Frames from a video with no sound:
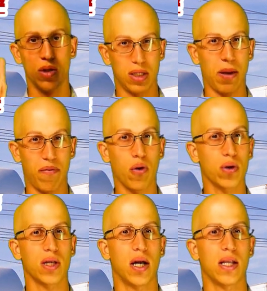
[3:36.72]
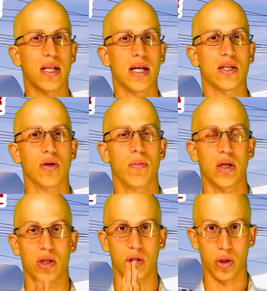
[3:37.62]
Stop focusing on the test so
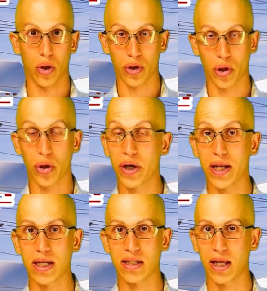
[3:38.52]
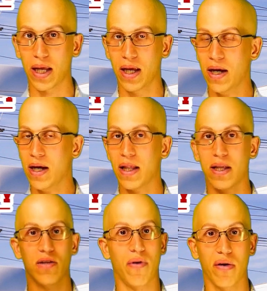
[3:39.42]
much. During test day,
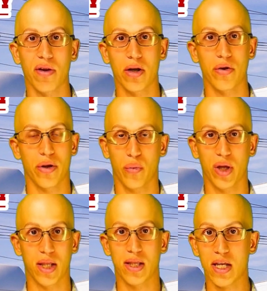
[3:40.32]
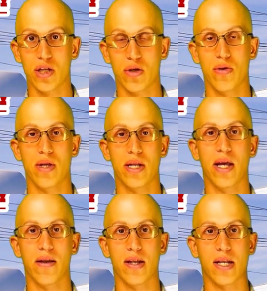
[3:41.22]
there's very little that we can teach you the
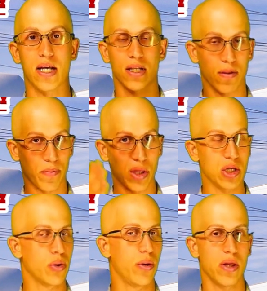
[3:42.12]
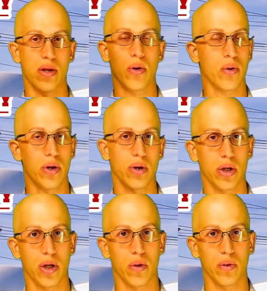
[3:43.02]
day of the test, so you either know it
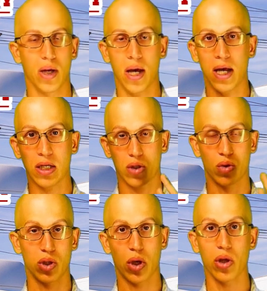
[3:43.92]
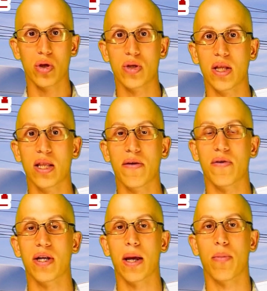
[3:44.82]
or you don't. So start using
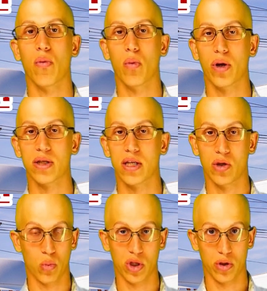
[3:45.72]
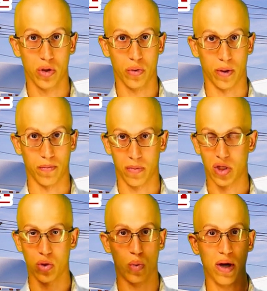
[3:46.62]
different type of words than what you're doing.
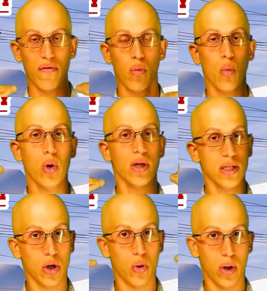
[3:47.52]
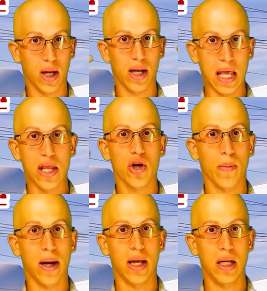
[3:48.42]
So whatever words are going on in
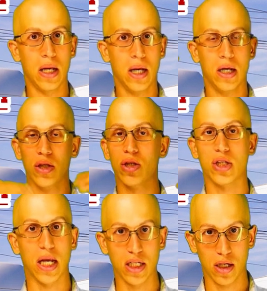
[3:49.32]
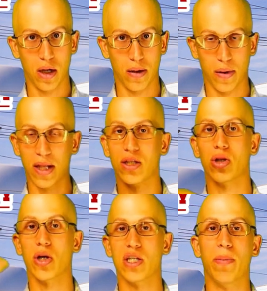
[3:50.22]
your mind, just change it up and
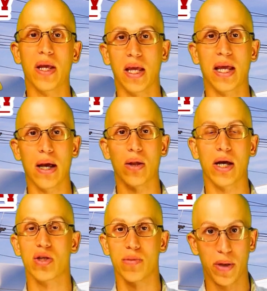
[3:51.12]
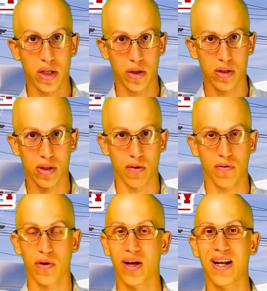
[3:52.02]
start speaking out loud, speak to
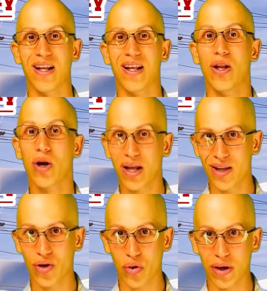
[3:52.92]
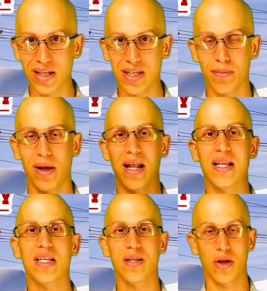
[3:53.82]
yourself. You're gonna look a little crazy, but
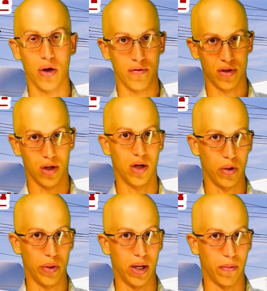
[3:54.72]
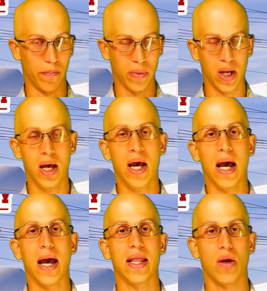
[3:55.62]
at least the nerves are gonna go down.
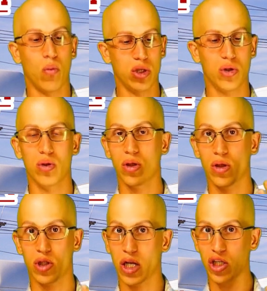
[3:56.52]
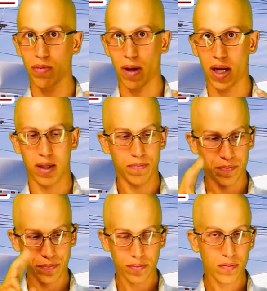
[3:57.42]
And then once you change your body,
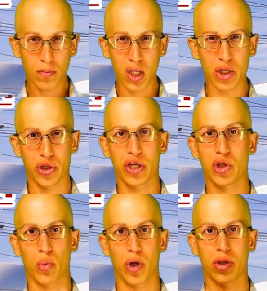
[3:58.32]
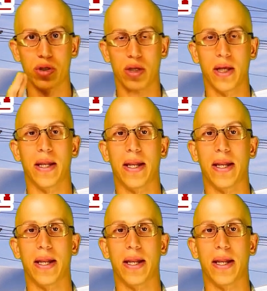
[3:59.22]
change your words,